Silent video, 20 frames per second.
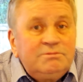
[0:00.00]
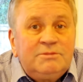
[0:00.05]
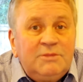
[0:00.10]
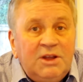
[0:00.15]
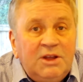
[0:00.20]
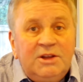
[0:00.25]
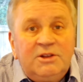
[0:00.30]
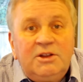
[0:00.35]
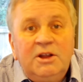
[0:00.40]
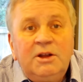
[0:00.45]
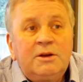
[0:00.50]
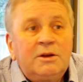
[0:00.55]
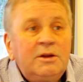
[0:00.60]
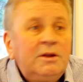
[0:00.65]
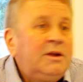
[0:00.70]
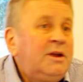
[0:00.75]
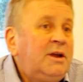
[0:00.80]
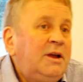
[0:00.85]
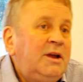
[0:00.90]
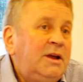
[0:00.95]
he did.
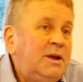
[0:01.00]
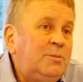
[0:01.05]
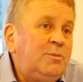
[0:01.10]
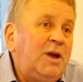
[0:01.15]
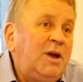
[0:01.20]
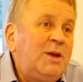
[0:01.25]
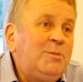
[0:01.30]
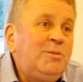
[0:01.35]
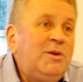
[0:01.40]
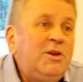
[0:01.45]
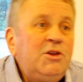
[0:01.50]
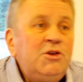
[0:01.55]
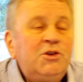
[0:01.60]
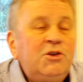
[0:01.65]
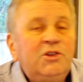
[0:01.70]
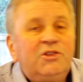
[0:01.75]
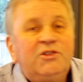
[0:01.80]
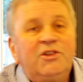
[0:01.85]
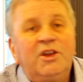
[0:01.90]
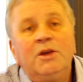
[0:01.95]
And maybe you
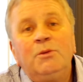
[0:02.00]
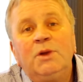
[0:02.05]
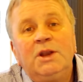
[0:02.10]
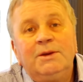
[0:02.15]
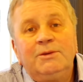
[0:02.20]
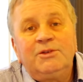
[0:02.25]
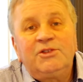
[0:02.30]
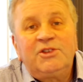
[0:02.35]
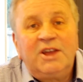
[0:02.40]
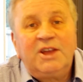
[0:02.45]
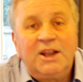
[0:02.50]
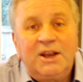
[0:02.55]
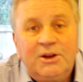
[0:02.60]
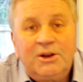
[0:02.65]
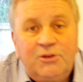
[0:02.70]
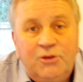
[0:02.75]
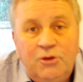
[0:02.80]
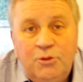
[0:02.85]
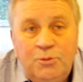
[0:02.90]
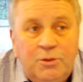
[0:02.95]
could say, well, he was killing
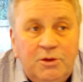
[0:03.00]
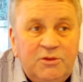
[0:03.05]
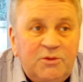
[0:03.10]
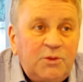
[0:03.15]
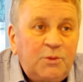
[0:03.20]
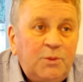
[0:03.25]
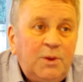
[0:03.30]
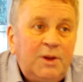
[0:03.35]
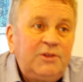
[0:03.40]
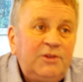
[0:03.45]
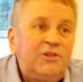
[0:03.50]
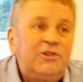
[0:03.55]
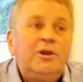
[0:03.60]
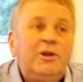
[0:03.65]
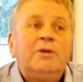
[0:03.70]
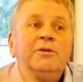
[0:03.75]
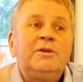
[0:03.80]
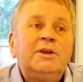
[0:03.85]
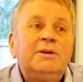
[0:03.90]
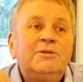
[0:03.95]
two birds with one
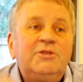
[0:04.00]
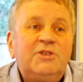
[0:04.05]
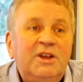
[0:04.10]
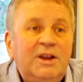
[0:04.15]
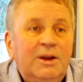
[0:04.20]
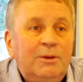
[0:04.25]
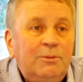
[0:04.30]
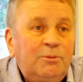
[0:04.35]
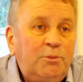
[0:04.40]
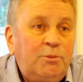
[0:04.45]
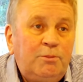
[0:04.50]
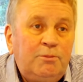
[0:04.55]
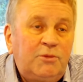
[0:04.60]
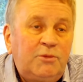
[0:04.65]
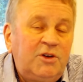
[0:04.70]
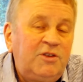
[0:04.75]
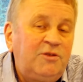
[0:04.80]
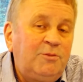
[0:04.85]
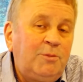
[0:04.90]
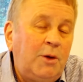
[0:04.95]
stone. He was getting
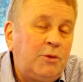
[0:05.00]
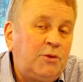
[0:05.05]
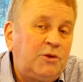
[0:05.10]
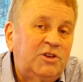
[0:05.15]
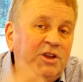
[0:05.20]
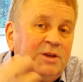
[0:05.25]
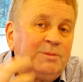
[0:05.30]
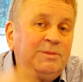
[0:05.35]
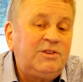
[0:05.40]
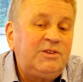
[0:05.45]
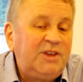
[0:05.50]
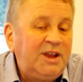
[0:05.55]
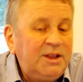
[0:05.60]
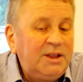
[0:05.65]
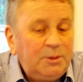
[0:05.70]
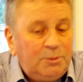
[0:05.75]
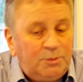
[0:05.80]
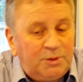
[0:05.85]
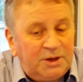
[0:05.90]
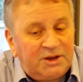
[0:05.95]
rid of both the demons and
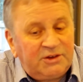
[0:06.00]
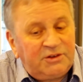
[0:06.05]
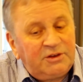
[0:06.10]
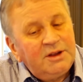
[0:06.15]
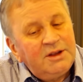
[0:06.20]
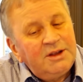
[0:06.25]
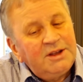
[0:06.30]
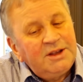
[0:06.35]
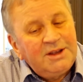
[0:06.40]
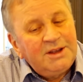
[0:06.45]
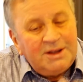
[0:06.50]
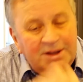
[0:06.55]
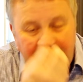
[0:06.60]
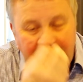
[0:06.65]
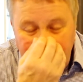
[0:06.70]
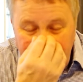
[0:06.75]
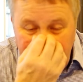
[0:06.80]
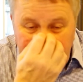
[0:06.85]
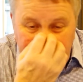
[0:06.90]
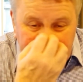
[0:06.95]
the pigs.
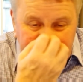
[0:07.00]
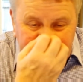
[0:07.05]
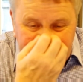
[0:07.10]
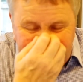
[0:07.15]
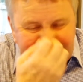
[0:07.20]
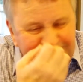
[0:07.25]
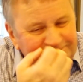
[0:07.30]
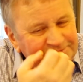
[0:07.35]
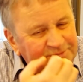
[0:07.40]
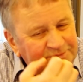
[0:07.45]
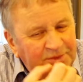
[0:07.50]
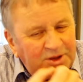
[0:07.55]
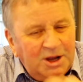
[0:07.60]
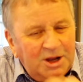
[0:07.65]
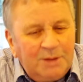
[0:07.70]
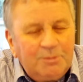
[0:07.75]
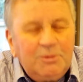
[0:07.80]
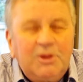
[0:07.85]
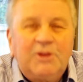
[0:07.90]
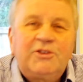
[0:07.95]
Well,
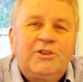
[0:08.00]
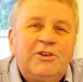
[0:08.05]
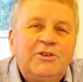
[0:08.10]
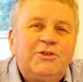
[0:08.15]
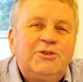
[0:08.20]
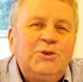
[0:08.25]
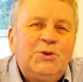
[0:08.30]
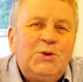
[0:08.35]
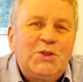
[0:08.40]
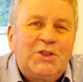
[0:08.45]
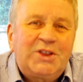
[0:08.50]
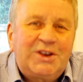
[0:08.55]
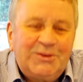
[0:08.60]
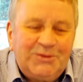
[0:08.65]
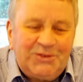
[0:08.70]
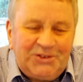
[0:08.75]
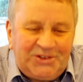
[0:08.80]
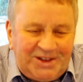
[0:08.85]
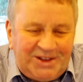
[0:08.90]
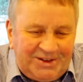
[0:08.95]
I'm not so sure that it
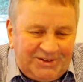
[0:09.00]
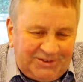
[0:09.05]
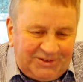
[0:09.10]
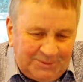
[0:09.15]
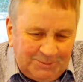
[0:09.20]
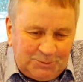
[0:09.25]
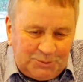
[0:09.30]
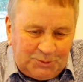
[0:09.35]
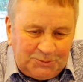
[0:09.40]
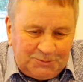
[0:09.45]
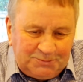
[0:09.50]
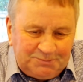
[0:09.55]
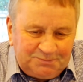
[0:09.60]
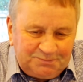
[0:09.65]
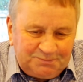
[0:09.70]
was that simple.